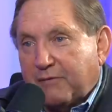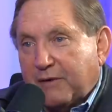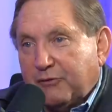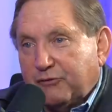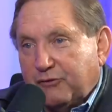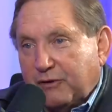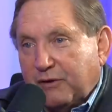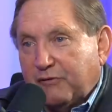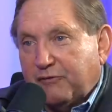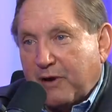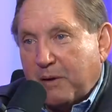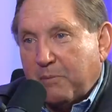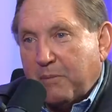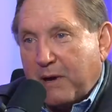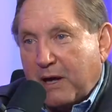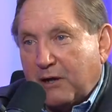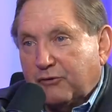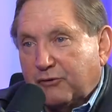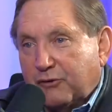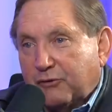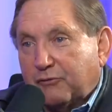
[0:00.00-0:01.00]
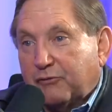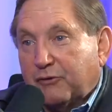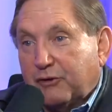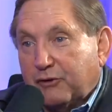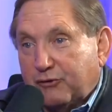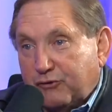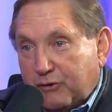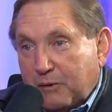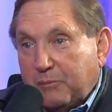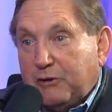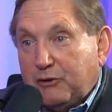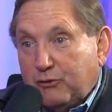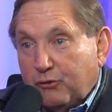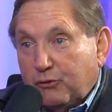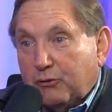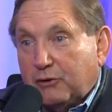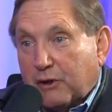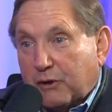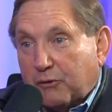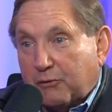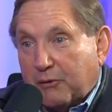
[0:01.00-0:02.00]
I was the event manager for the Jimmy
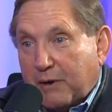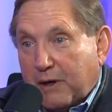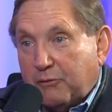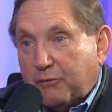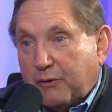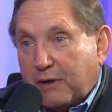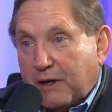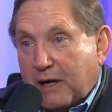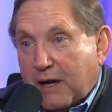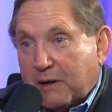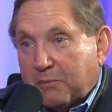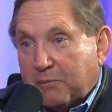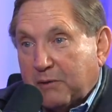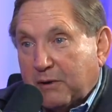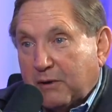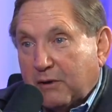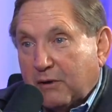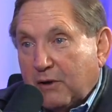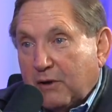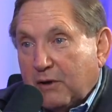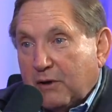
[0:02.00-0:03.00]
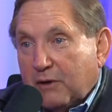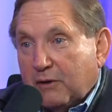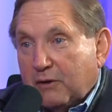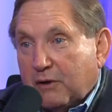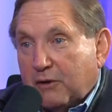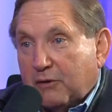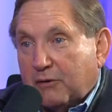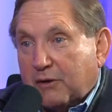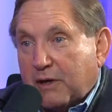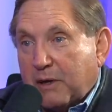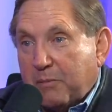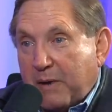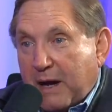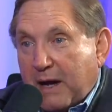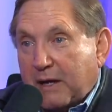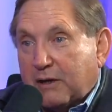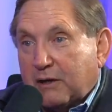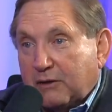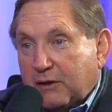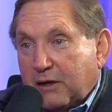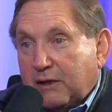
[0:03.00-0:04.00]
Doolittle raid reenactment,
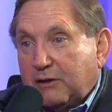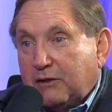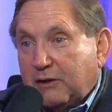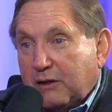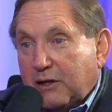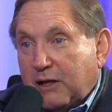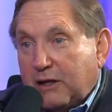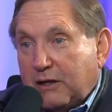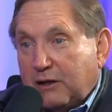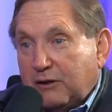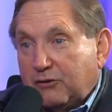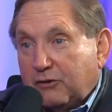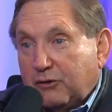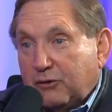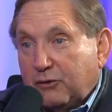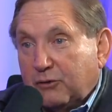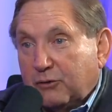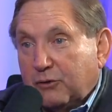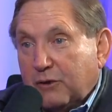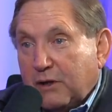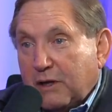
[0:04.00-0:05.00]
back in 1992.